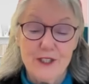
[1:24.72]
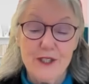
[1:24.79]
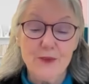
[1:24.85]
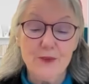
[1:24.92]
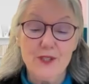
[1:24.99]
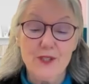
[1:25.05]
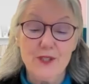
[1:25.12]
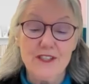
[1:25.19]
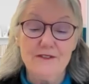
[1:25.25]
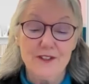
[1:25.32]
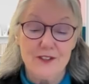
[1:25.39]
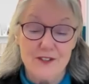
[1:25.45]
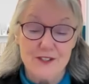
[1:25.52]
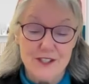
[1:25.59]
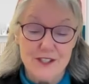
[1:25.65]

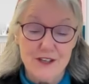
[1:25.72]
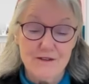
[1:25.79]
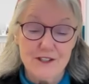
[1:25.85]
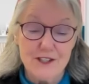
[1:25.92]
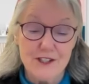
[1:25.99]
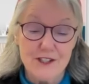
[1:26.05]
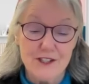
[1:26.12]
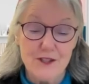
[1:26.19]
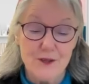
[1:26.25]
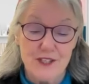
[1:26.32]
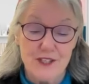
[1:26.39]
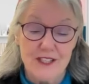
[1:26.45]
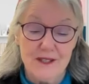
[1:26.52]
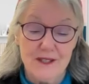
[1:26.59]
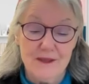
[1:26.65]
Reweave your self
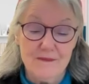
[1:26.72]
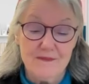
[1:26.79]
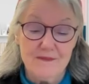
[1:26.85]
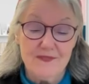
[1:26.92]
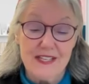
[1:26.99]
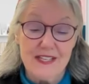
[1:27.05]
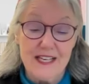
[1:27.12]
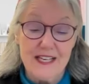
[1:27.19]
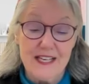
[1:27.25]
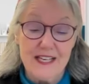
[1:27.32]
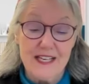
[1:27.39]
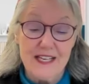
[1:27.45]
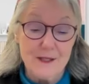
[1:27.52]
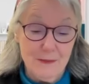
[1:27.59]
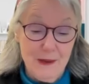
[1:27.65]
story
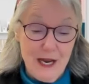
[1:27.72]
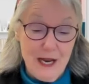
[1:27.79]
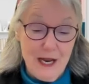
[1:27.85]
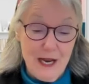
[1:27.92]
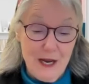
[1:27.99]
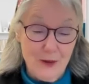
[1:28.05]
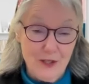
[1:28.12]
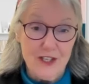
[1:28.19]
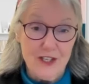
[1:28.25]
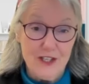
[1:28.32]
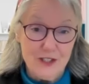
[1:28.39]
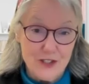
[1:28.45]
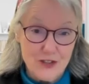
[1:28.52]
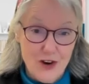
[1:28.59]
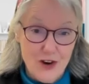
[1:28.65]
as empowered,
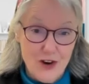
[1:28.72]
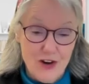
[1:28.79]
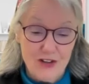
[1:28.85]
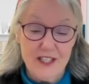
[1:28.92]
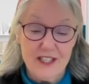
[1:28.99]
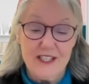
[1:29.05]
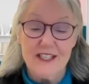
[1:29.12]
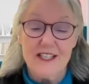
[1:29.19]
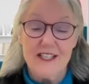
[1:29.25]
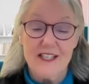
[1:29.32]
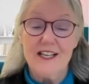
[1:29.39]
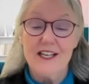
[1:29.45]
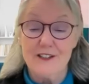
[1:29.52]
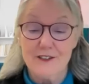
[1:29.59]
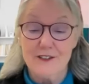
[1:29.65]
strong,
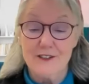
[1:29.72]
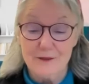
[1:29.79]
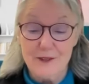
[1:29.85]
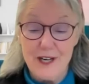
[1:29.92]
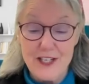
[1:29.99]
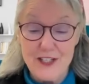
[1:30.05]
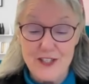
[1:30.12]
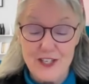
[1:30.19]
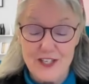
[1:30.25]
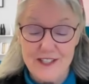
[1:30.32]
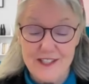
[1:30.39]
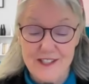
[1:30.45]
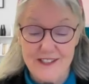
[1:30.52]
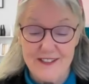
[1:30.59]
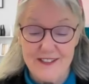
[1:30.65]
and
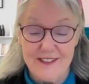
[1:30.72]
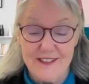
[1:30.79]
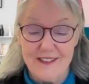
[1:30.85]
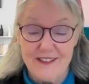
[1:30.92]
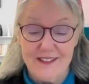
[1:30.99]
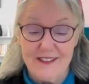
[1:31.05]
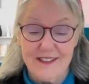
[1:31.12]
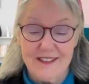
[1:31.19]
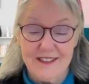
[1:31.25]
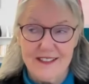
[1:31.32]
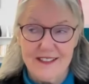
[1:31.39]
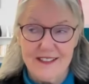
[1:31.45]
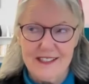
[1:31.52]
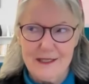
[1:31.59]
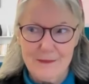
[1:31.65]
courageous.
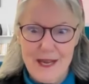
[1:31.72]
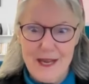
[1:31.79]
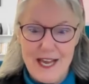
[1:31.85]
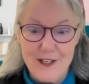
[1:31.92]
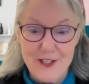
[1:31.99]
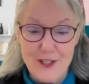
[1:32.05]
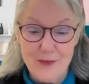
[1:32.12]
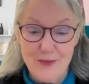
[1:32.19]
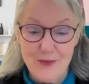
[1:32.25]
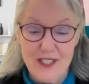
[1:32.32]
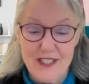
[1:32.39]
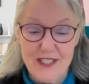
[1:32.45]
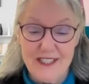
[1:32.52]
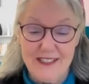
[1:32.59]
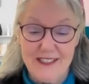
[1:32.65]

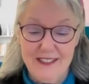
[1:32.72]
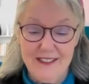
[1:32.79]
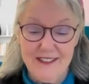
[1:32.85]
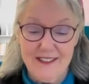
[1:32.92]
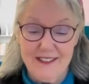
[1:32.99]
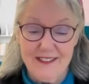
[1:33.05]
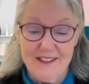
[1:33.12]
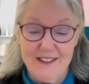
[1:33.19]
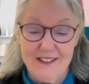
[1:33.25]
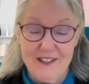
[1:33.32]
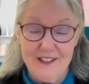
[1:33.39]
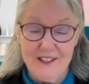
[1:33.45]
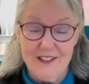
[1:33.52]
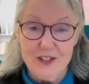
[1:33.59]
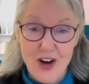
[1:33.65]
Imagine winning,
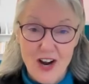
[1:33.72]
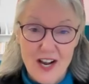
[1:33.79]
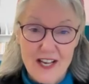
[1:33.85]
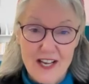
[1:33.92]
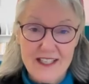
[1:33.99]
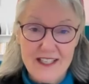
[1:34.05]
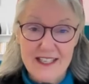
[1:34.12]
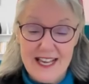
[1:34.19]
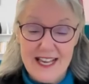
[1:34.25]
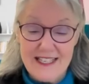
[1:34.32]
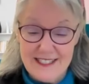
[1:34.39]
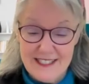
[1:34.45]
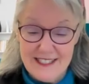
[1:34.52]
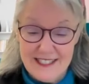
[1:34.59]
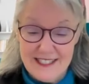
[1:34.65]

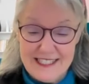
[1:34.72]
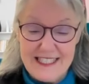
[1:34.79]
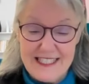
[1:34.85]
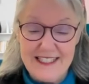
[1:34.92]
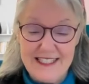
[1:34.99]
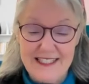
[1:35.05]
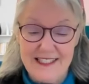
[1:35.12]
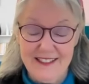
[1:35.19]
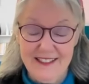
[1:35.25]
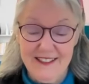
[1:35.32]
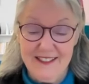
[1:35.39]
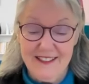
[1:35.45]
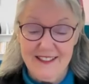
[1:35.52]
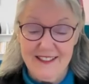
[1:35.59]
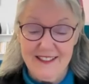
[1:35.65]
trying, and
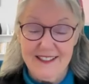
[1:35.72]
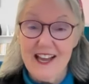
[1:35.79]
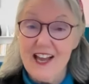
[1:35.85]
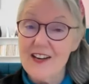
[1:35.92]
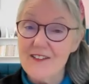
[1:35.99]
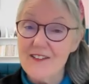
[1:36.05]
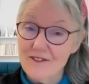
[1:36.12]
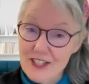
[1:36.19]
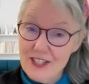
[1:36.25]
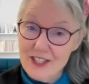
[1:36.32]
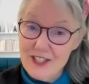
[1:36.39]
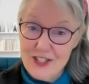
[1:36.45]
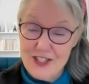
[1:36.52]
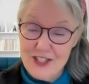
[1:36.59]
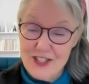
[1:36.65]
succeeding
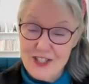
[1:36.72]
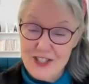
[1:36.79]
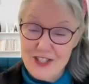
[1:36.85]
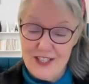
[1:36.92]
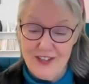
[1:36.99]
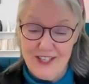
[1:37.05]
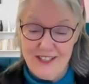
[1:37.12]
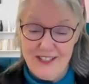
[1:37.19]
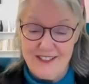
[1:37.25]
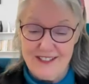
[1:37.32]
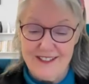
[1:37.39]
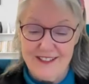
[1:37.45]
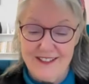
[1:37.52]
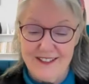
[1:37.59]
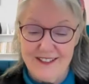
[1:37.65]
and finishing
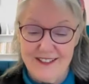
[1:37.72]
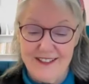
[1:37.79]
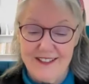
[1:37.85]
things.